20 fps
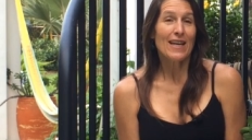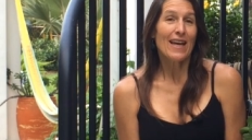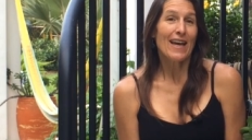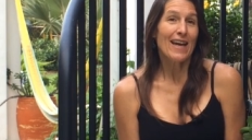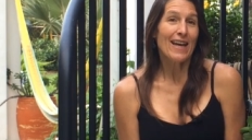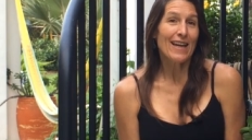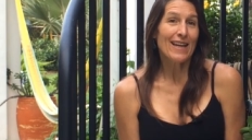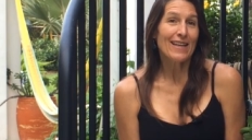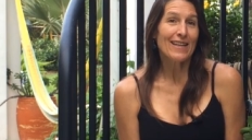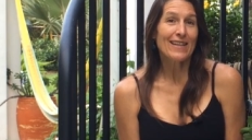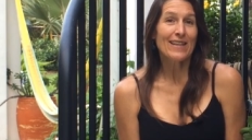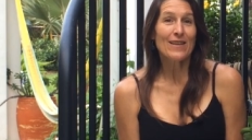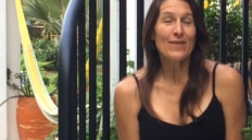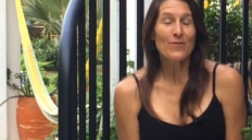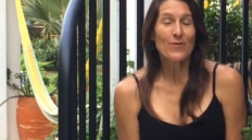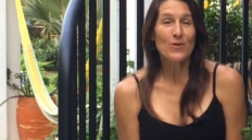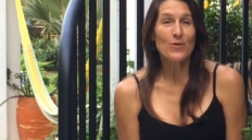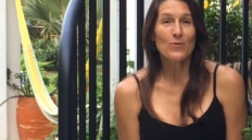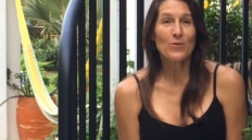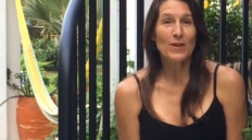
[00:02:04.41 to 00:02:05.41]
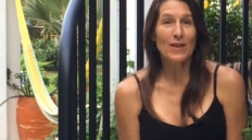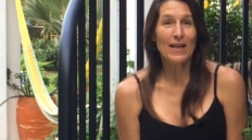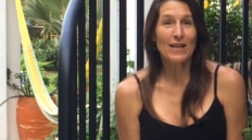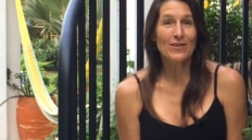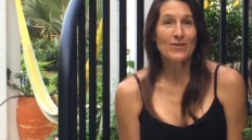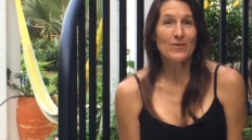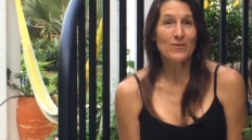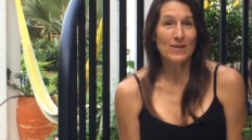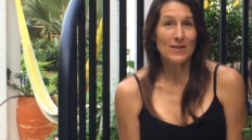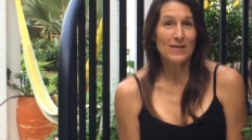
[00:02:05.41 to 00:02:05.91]
And if you would like
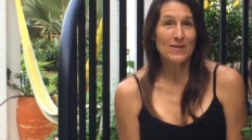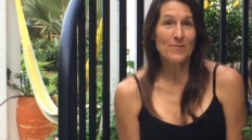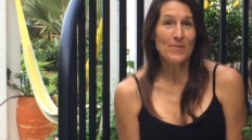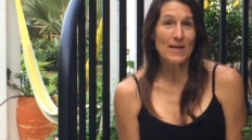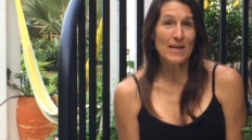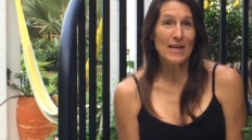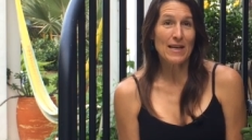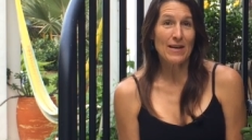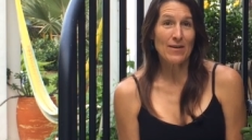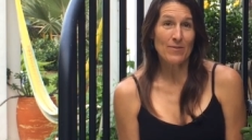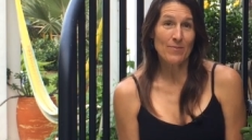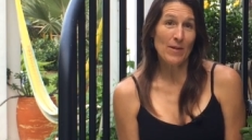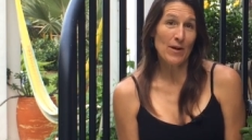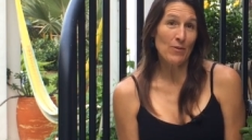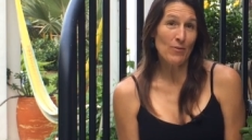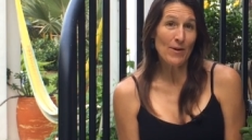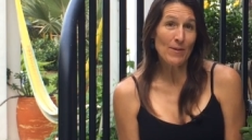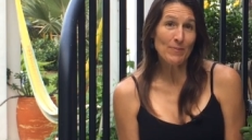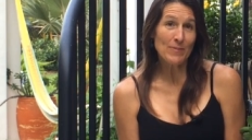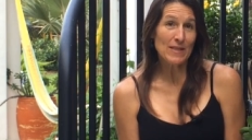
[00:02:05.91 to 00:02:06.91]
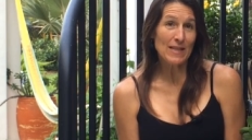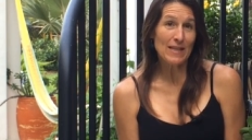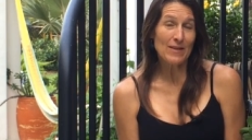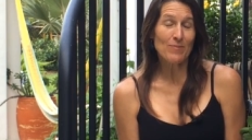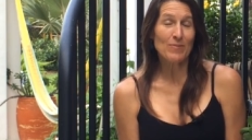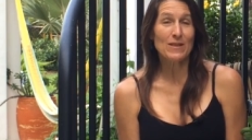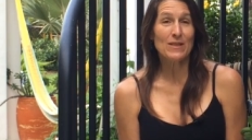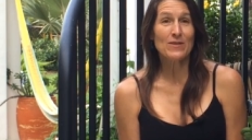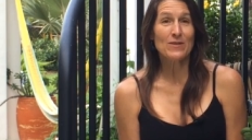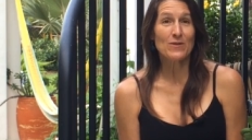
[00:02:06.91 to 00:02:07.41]
to visit me at my website,
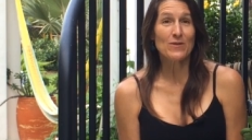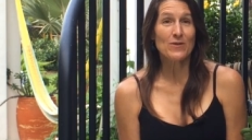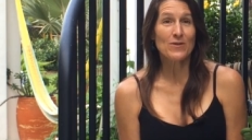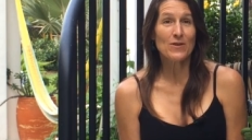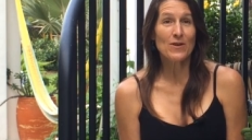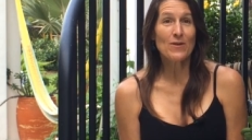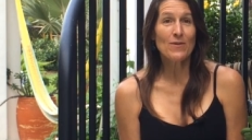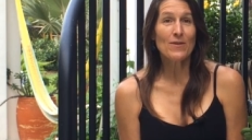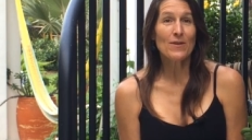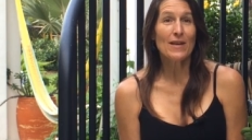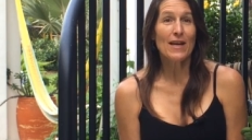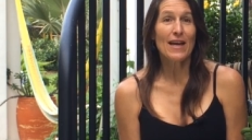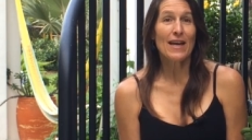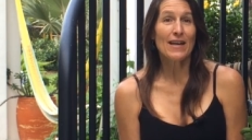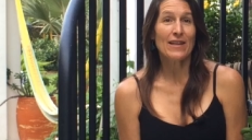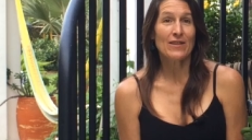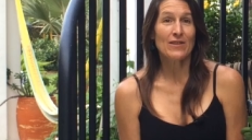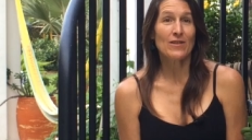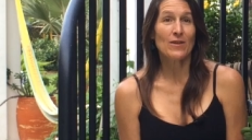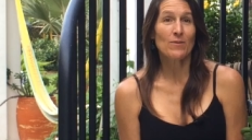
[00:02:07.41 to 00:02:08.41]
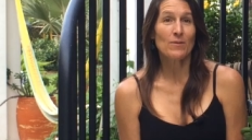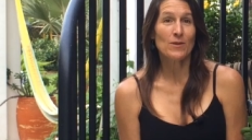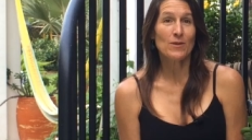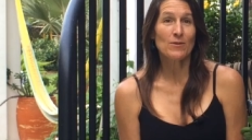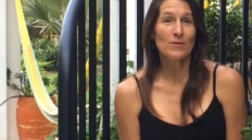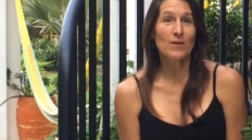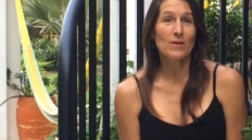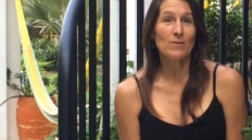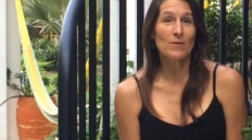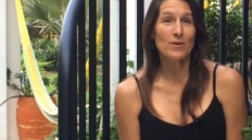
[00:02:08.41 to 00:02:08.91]
please do so at
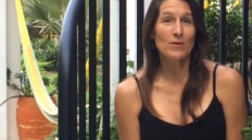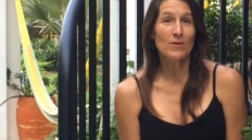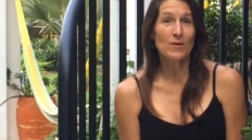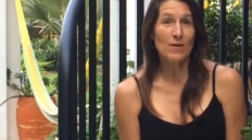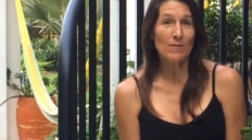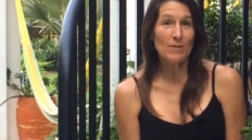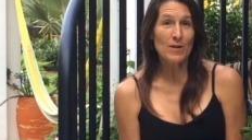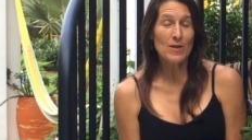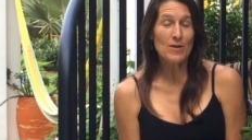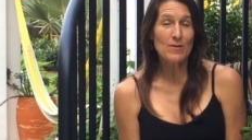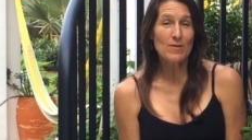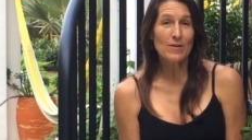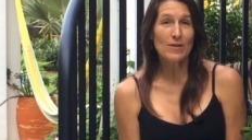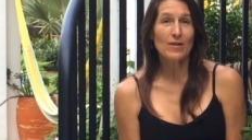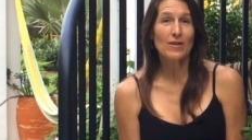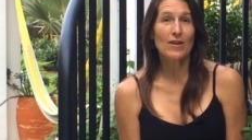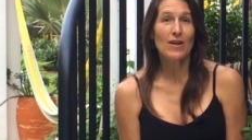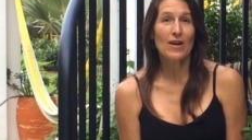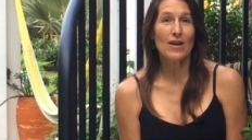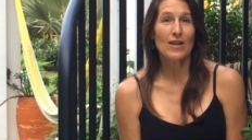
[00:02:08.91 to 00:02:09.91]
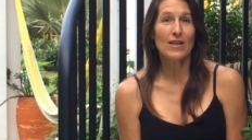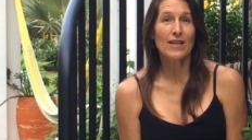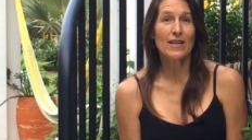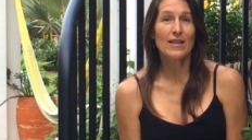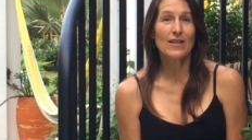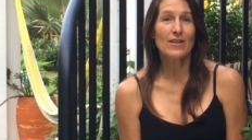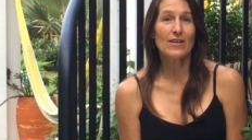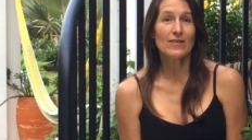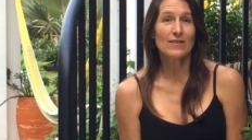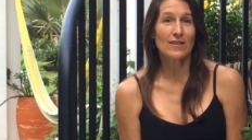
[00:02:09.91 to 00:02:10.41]

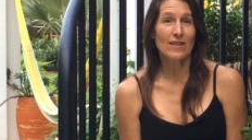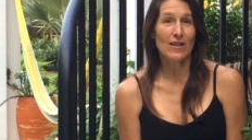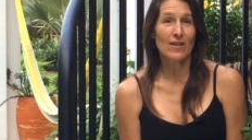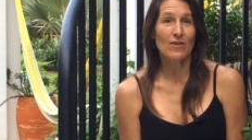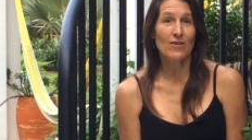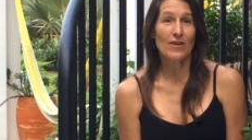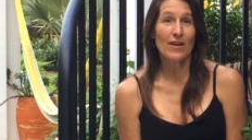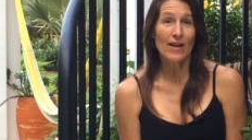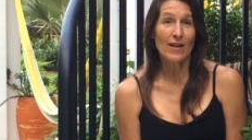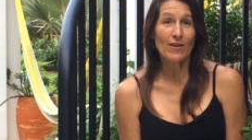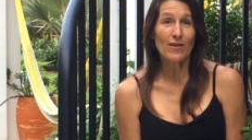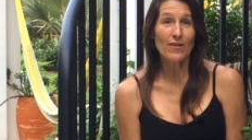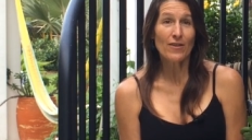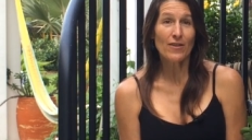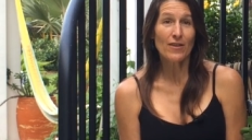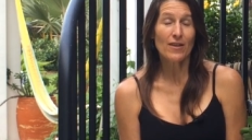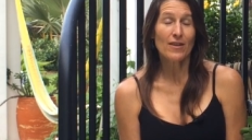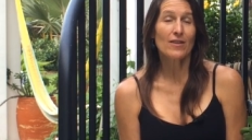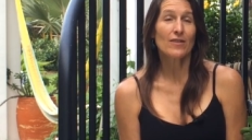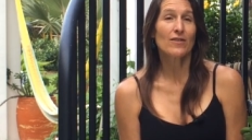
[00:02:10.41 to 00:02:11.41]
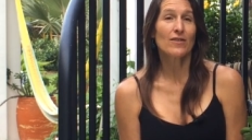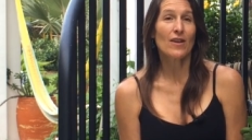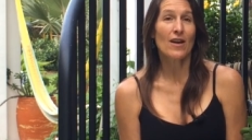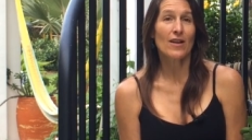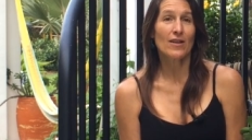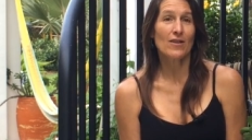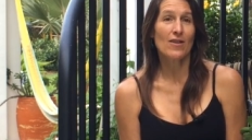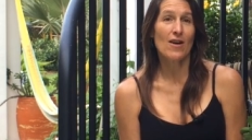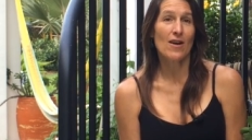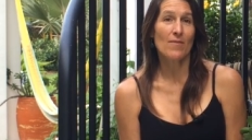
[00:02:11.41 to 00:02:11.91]

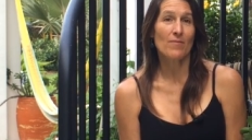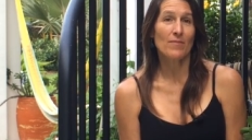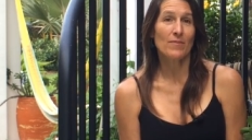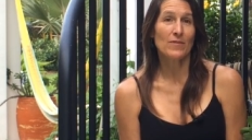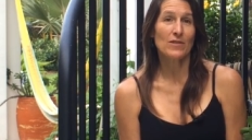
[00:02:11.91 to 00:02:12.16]
www.conniecostellohealth.com,